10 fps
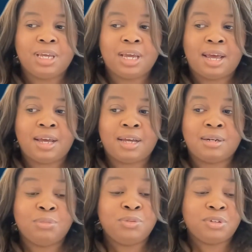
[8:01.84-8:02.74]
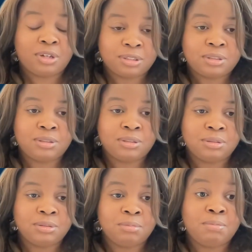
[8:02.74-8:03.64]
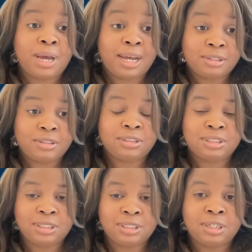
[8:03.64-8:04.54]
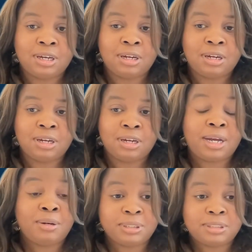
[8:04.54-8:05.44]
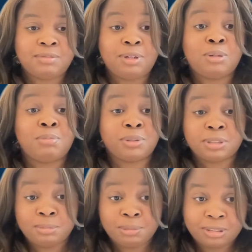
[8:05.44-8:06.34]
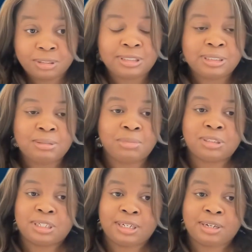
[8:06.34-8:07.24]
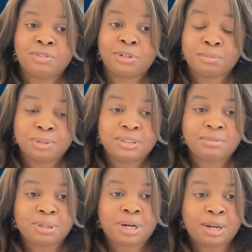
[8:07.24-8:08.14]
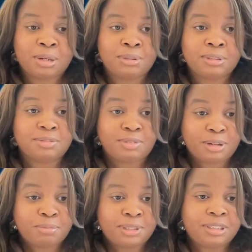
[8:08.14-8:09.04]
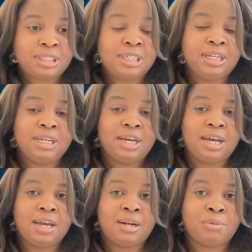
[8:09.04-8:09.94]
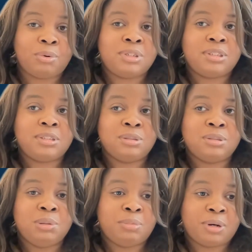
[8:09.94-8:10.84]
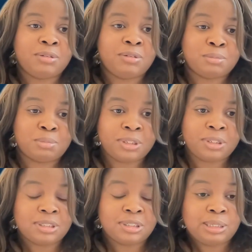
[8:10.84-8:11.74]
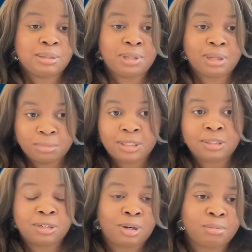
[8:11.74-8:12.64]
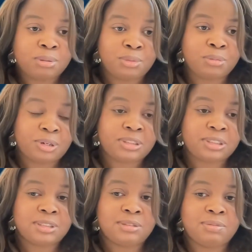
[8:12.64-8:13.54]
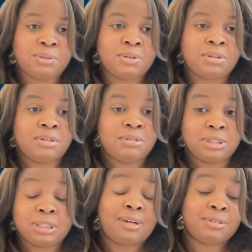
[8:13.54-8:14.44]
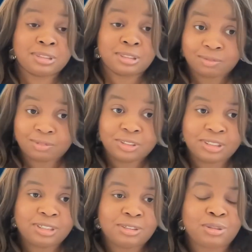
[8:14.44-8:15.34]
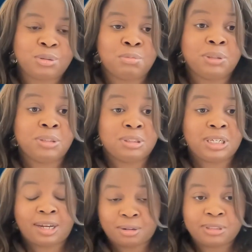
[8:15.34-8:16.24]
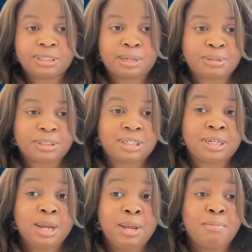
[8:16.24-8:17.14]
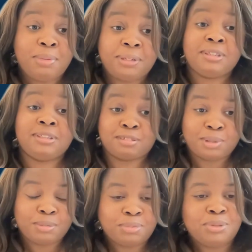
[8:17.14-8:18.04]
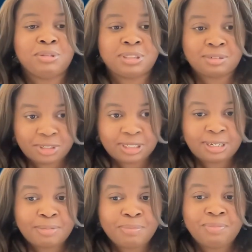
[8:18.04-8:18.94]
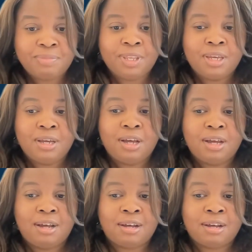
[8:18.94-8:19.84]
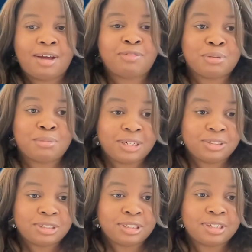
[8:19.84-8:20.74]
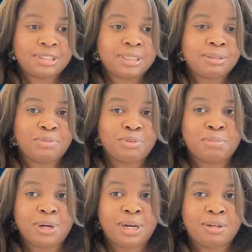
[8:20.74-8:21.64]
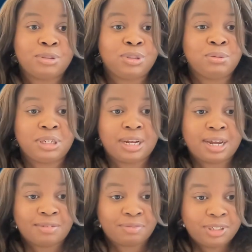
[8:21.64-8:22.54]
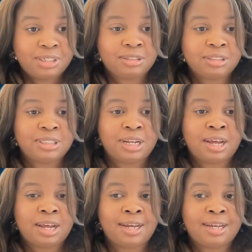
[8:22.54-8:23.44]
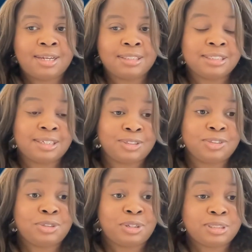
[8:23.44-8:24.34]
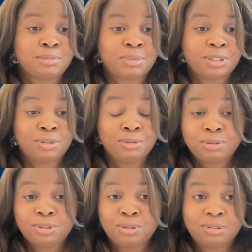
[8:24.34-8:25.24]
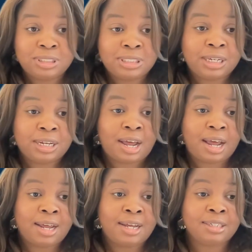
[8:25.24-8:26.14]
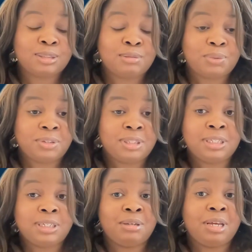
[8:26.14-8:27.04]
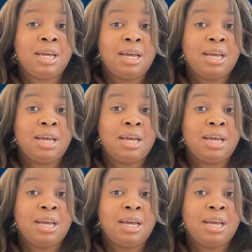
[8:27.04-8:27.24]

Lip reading: and moved on to manage the iOS developer experience team, because I cared very much about iOS development and wanted to be part of supporting the team that made it an optimal process for the thousands of engineers who build the iOS apps that billions of people use every day. After managing that team for about 2.5 years, I decided to try something new. So today I support the